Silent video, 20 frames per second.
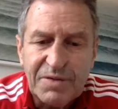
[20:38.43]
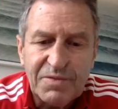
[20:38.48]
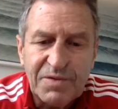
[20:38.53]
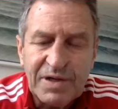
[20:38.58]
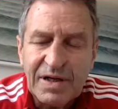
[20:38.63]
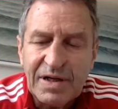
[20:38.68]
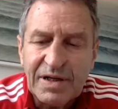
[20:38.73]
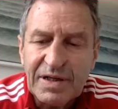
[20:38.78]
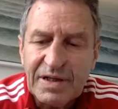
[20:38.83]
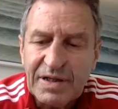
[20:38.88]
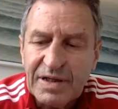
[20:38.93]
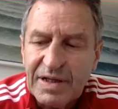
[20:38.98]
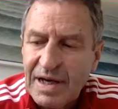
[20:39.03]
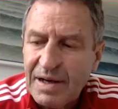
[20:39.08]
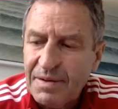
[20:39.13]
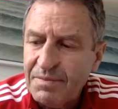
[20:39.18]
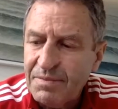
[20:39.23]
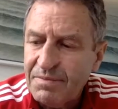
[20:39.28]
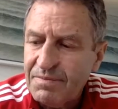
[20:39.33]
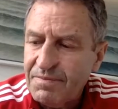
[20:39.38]
really
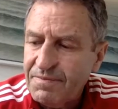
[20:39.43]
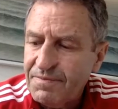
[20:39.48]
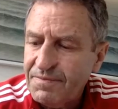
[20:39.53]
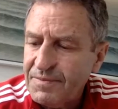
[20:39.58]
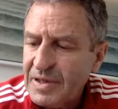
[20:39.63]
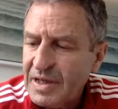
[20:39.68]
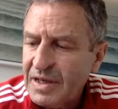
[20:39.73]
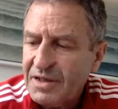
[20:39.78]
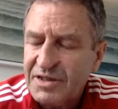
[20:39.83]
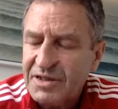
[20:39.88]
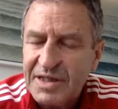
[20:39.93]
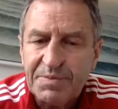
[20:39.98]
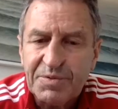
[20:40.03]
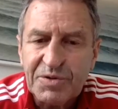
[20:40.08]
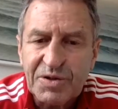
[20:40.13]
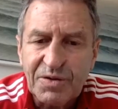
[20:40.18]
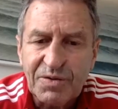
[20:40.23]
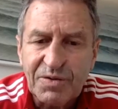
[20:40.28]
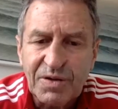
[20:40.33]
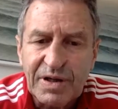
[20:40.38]

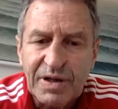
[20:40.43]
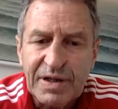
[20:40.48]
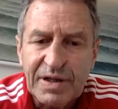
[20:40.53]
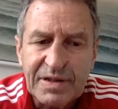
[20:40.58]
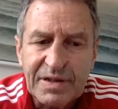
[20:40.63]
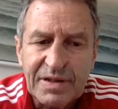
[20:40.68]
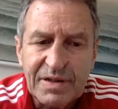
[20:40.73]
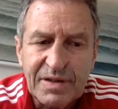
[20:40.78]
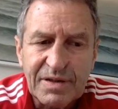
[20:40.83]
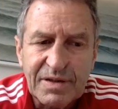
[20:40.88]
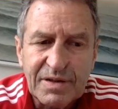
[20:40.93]
exceptional at